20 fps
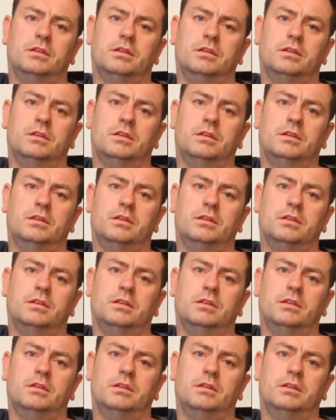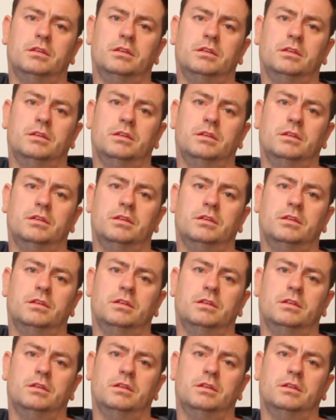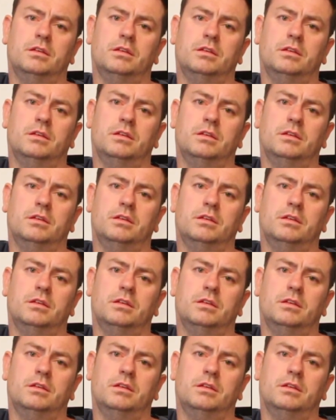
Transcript: Nobody speaks.